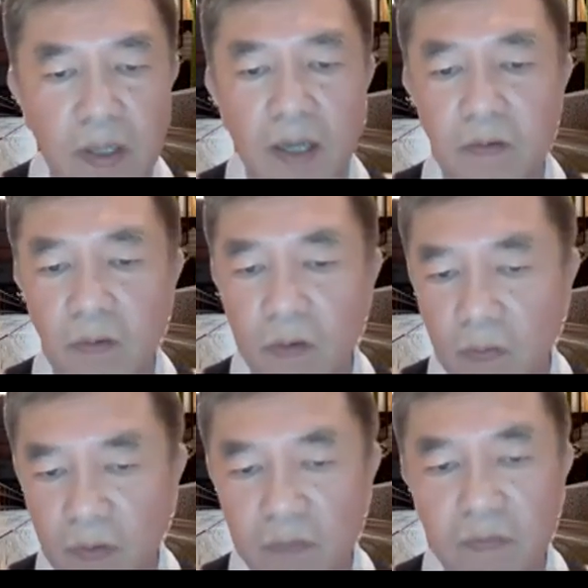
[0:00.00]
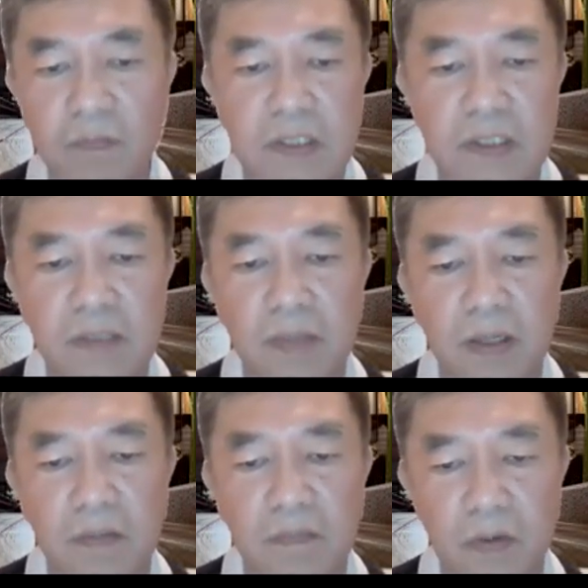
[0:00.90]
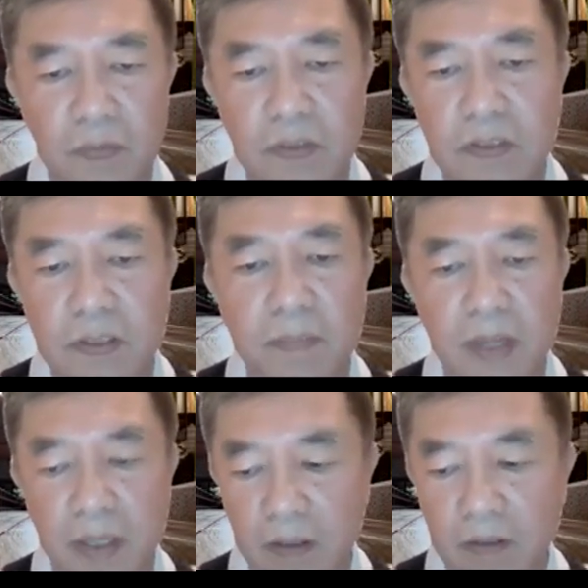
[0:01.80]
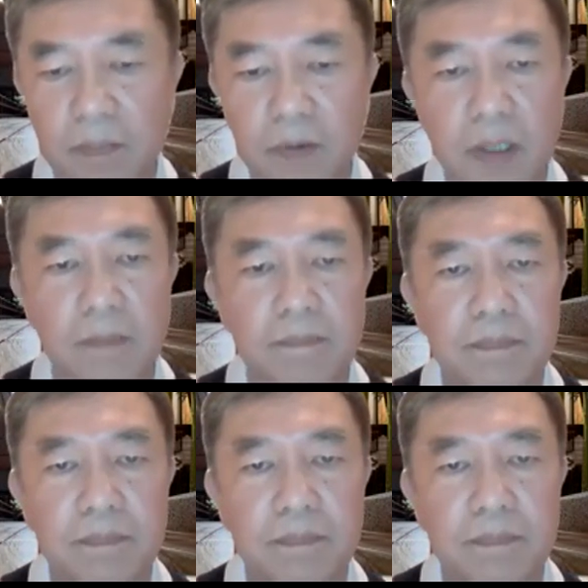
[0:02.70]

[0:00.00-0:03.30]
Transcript: and to live the wisdom life, which is the mind of the Buddha.